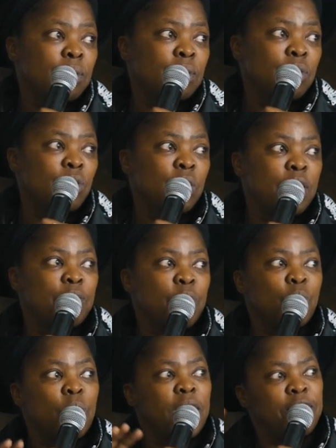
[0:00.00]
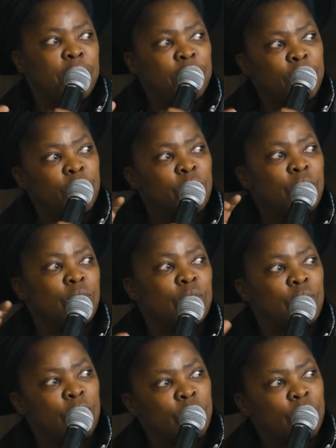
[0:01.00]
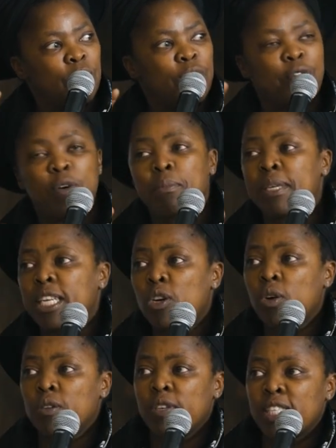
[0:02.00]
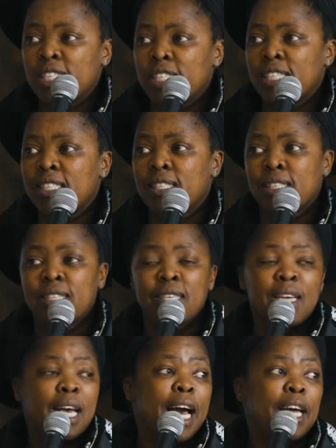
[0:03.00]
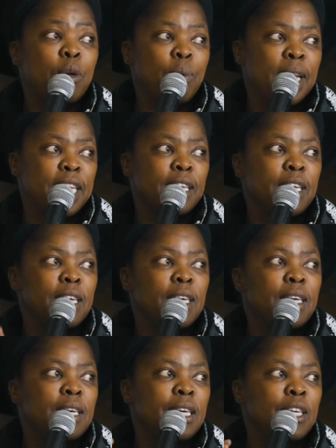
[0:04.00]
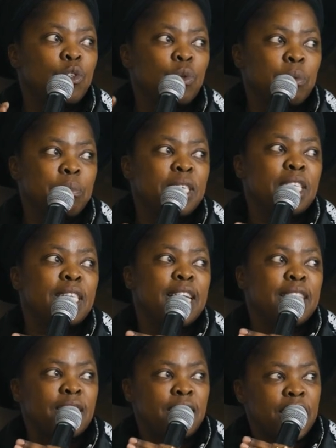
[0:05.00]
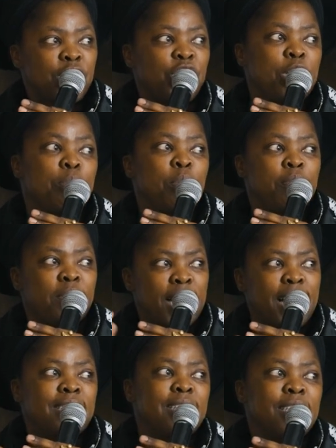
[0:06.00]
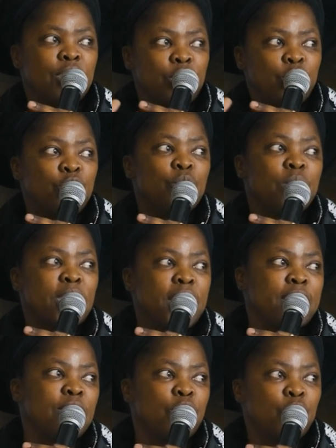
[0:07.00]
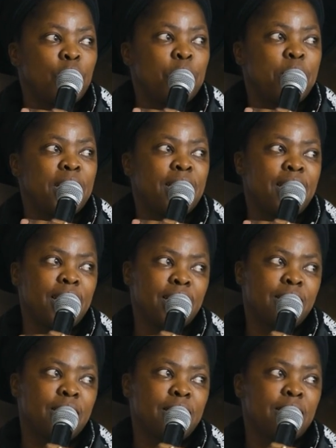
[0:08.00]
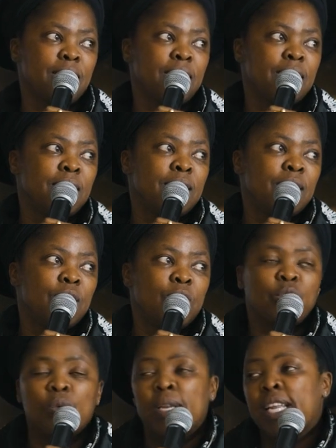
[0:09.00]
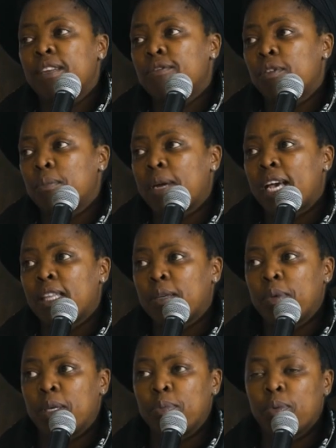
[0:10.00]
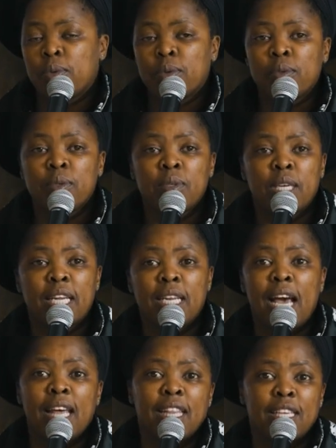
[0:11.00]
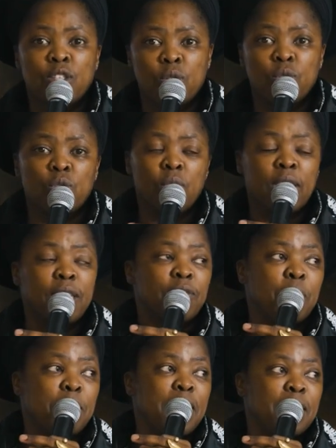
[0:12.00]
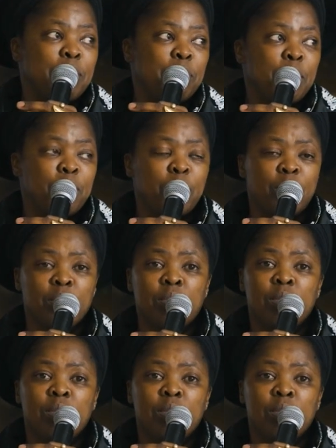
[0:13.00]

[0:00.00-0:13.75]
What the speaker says: So if you could have 4 mini conferences annually, it will mean that the shape of the Art Institute gets into a better direction, because we learn from other people and others also learn from other people.